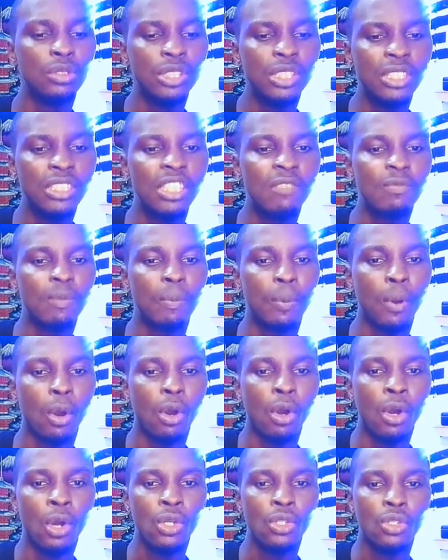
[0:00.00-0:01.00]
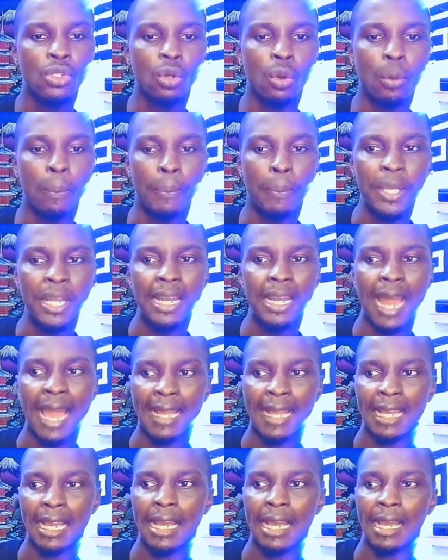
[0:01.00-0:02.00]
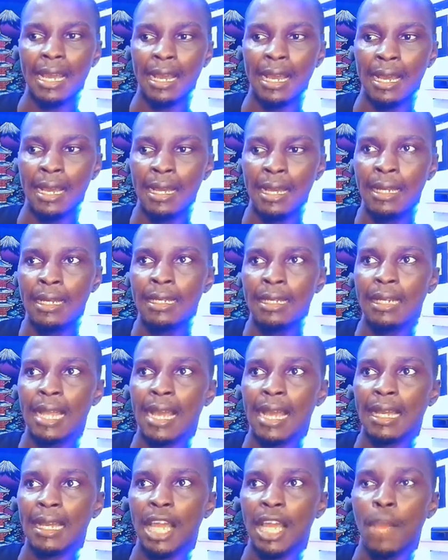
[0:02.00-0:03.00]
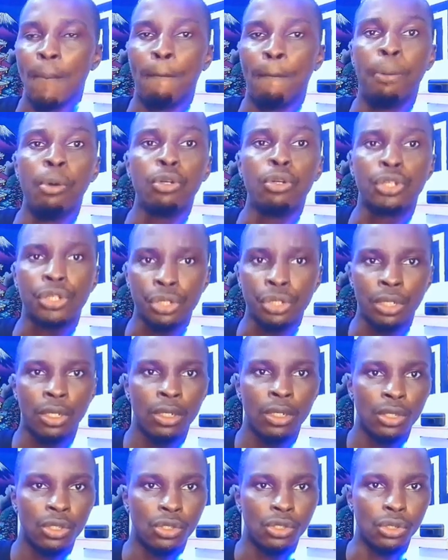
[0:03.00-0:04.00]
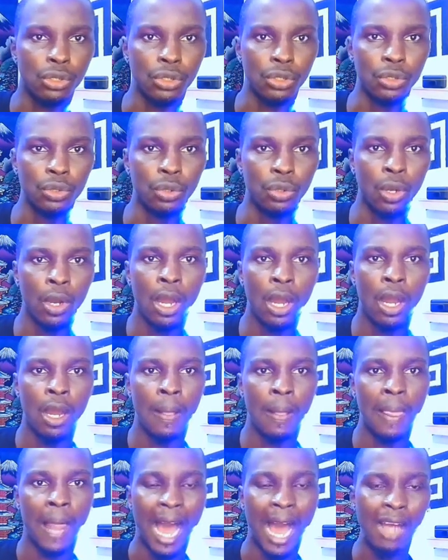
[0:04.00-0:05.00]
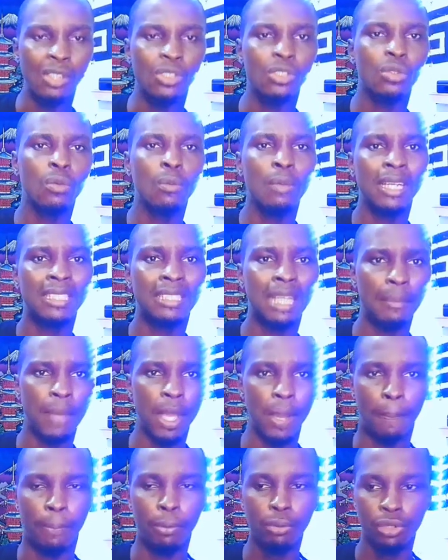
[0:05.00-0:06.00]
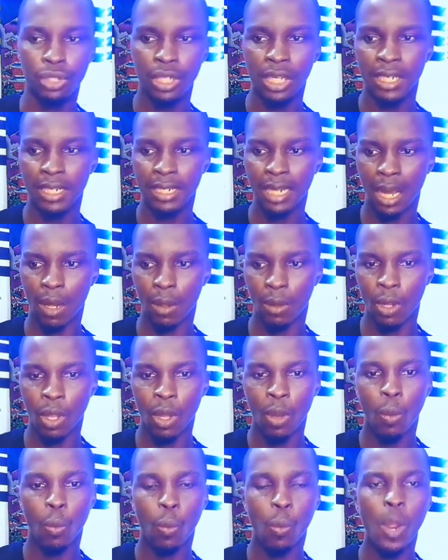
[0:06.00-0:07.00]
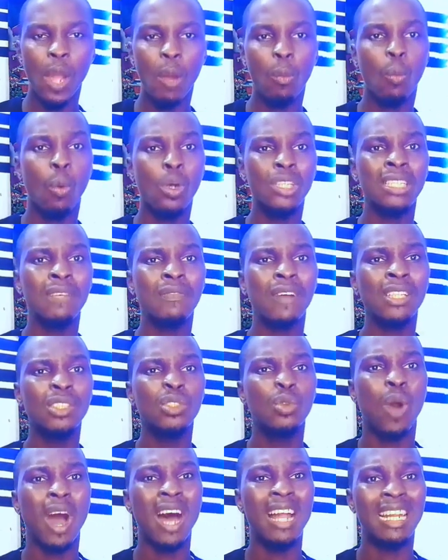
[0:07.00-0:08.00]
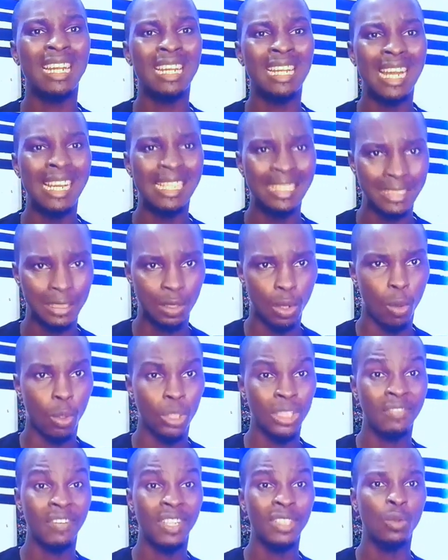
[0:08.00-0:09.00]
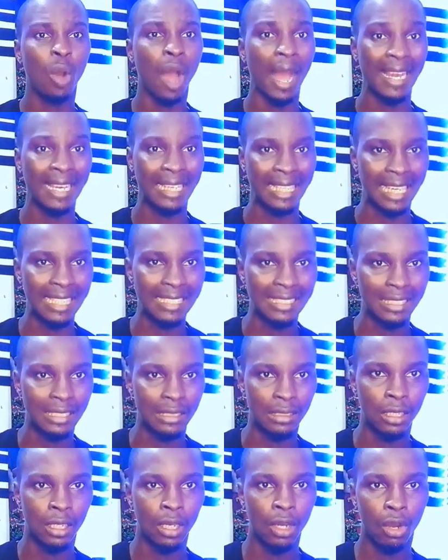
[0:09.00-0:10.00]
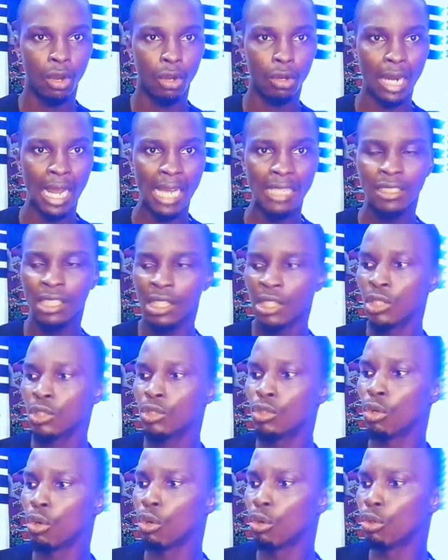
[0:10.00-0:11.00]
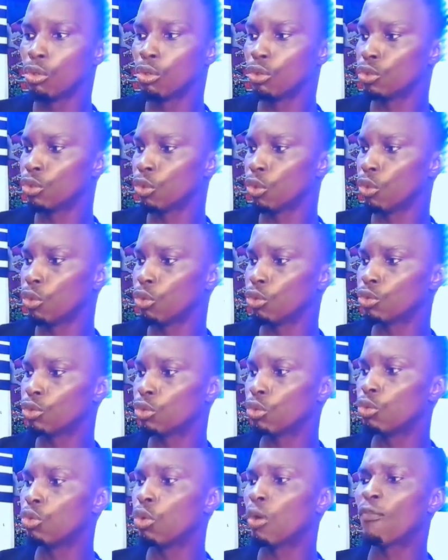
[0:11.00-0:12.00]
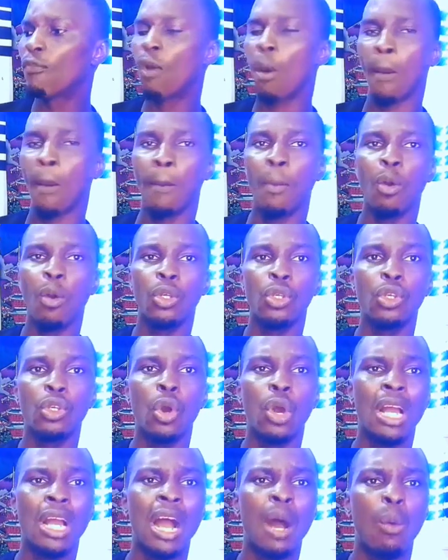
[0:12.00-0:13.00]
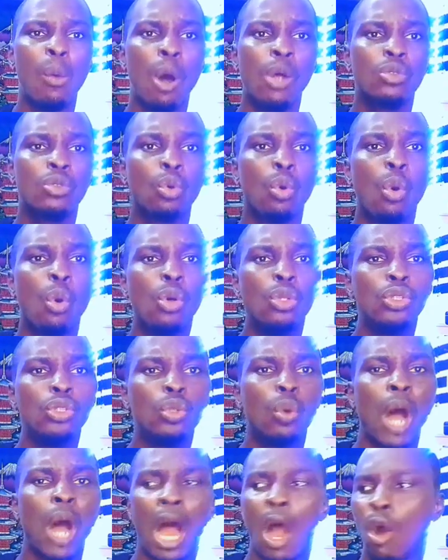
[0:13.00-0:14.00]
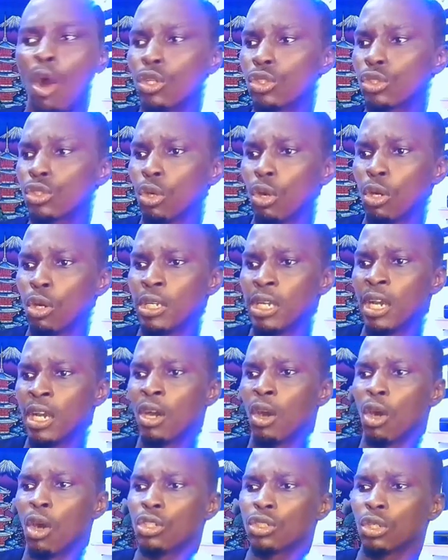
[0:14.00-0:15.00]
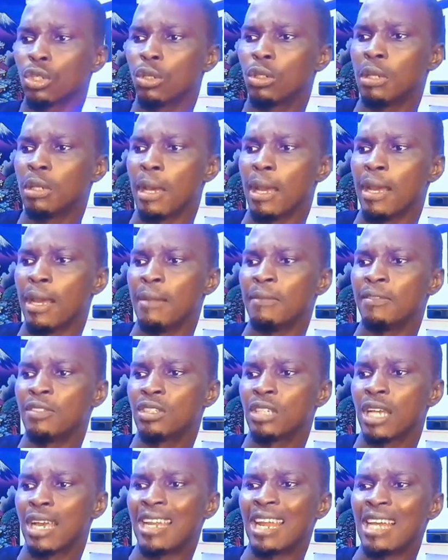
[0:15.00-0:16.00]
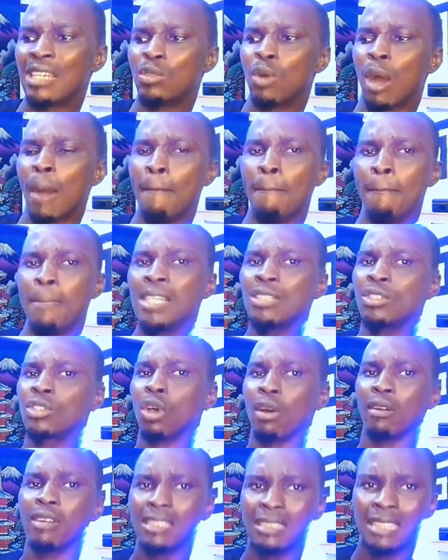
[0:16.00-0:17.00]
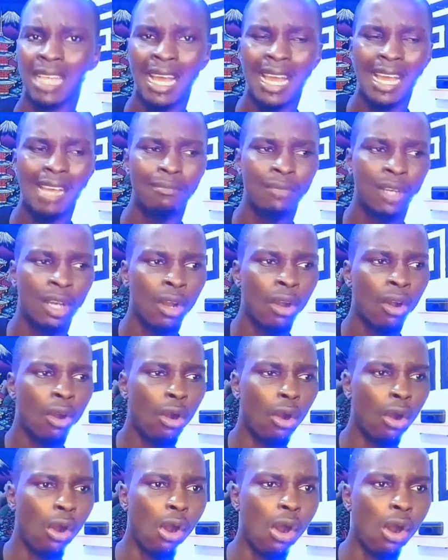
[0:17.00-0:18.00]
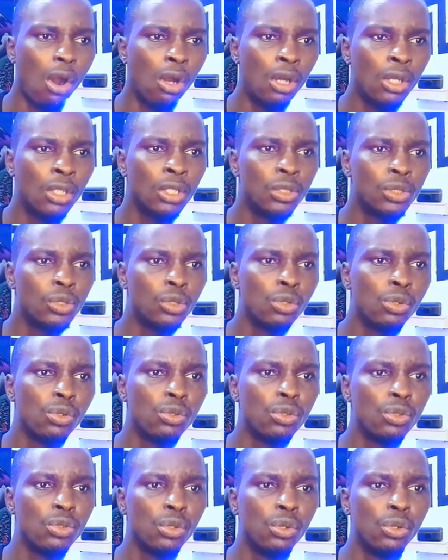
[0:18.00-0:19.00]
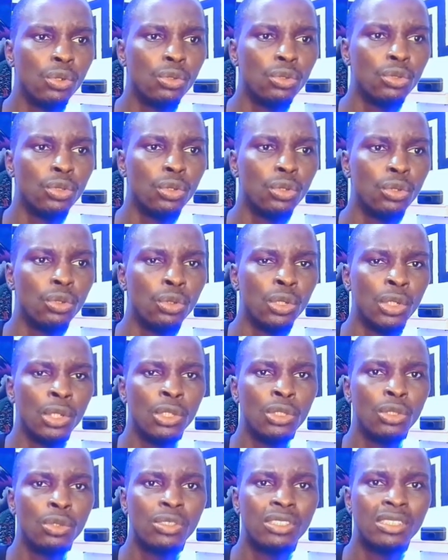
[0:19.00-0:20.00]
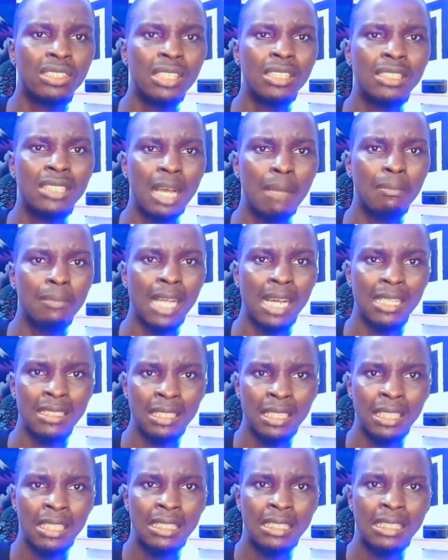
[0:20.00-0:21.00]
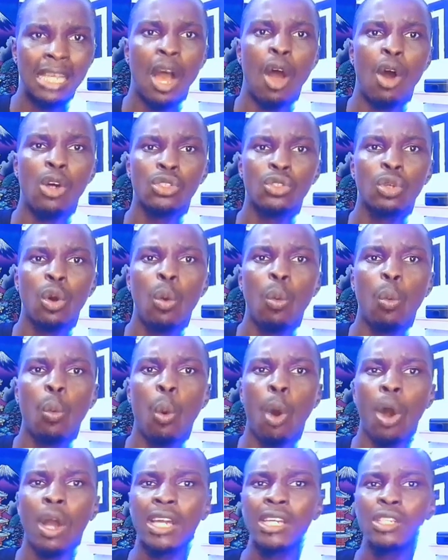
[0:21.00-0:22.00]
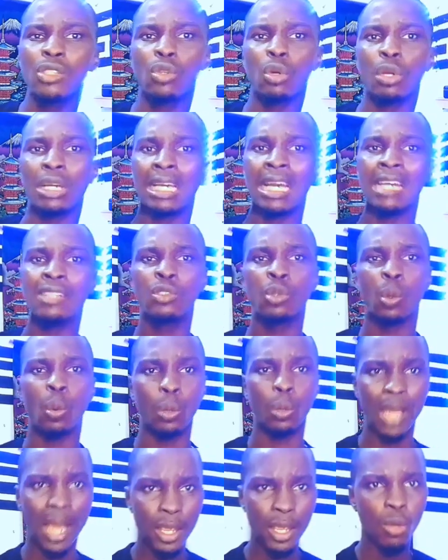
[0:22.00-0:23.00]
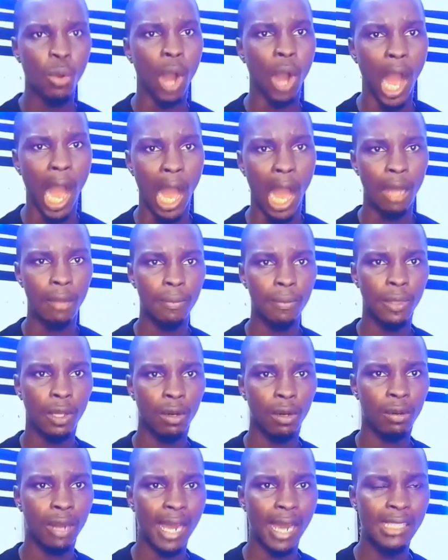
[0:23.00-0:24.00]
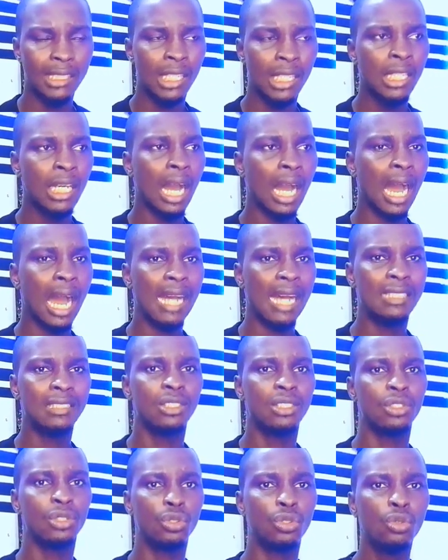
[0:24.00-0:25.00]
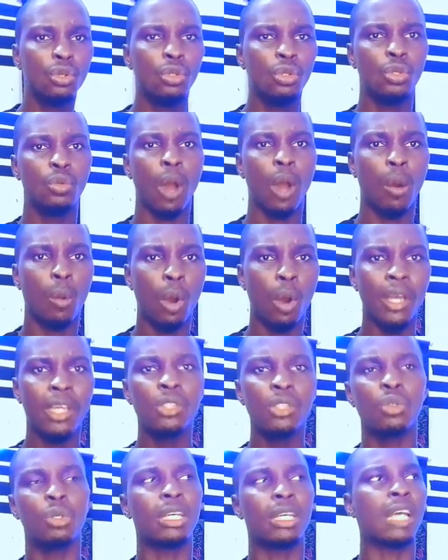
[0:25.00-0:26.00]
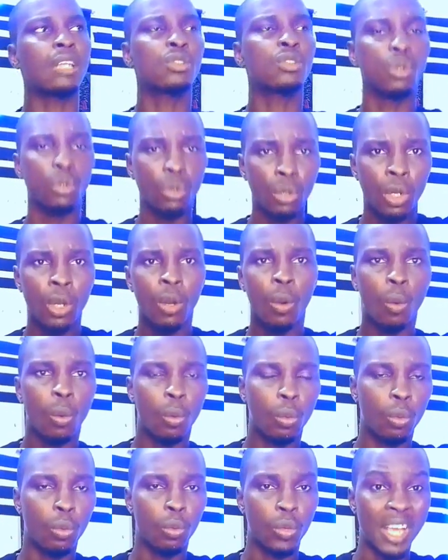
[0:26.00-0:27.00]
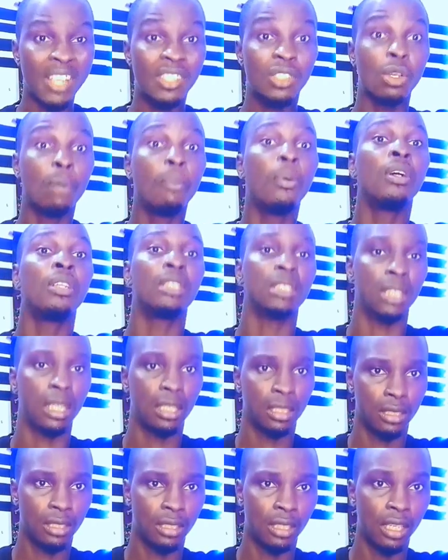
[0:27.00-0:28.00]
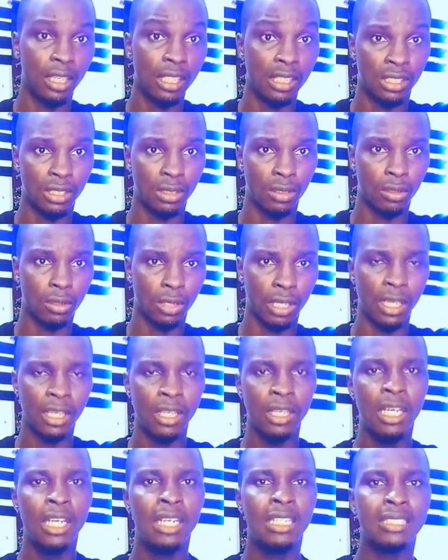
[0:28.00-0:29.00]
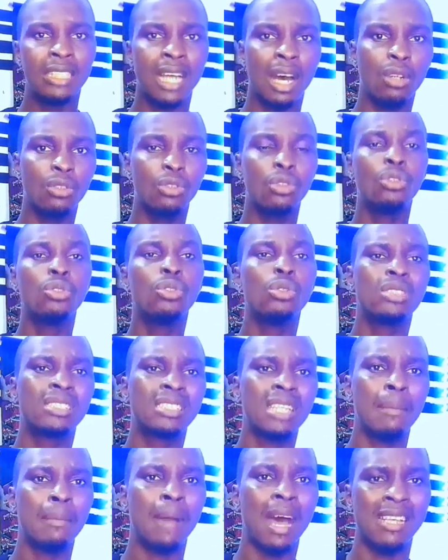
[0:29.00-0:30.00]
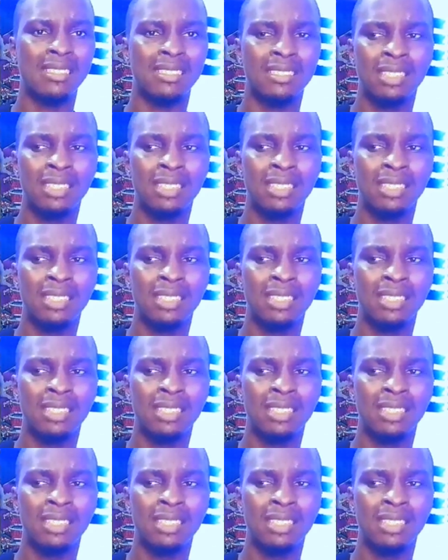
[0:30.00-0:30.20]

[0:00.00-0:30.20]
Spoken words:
these people to be like a push to you. How do you make them a push? Now, whatever you are learning or whatever you are getting, all right, you look for younger ones who you are also either you are mentoring them, or you see them that they are also working to get to where you are, all right, and you are working to get to where somebody is. Okay, now you use them as